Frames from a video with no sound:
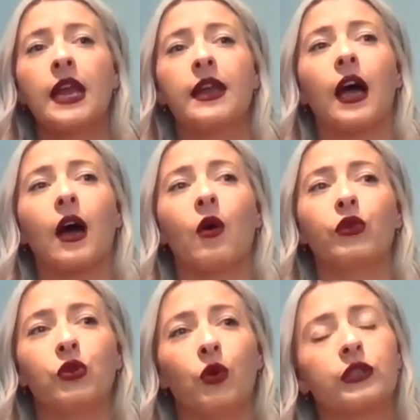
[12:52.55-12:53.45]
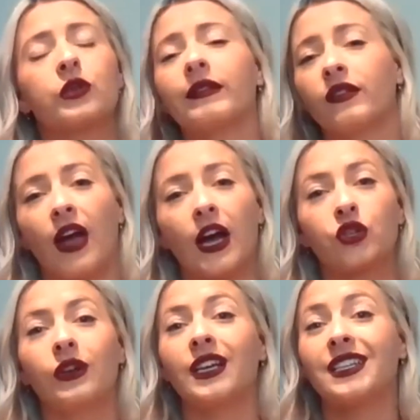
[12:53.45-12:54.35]
Now, you also have to
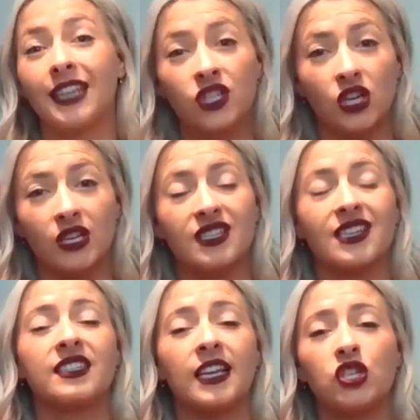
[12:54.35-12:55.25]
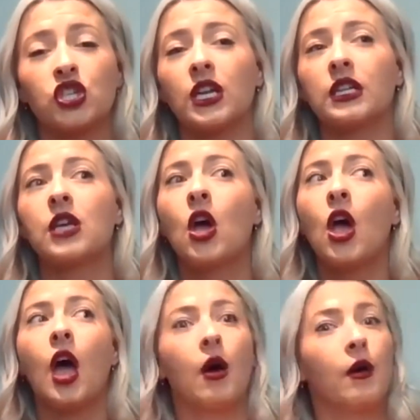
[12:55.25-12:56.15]
factor in extensions. Extensions,
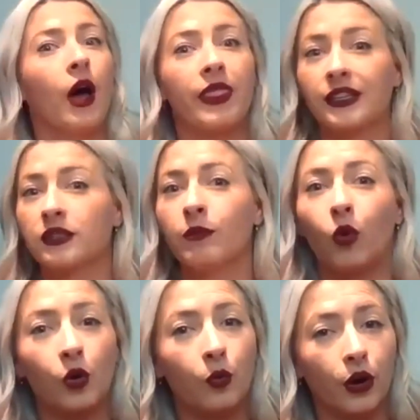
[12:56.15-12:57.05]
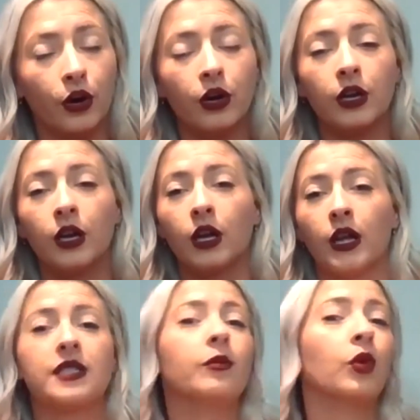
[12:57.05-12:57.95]
that's more work,
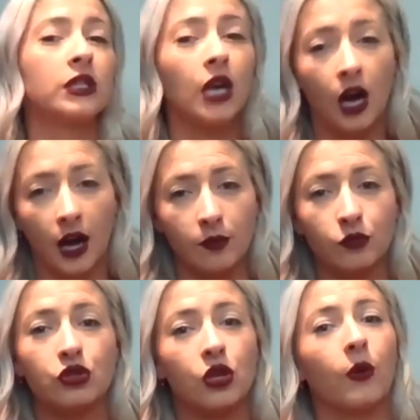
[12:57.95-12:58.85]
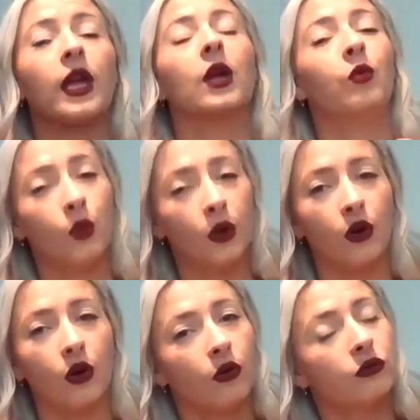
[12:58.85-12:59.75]
that's more time, so it
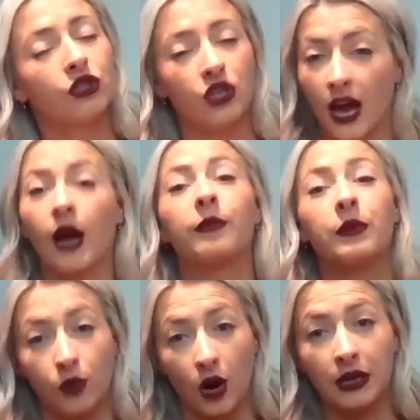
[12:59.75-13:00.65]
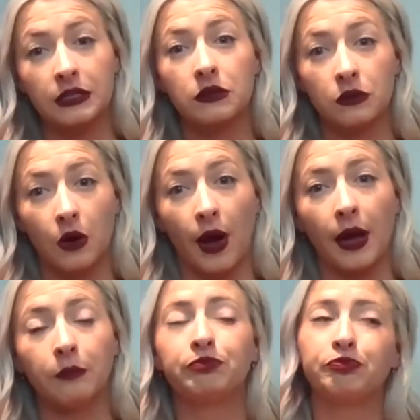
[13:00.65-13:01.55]
will jack up the price,
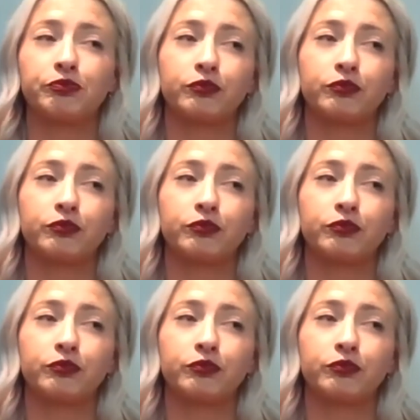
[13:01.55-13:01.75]
okay?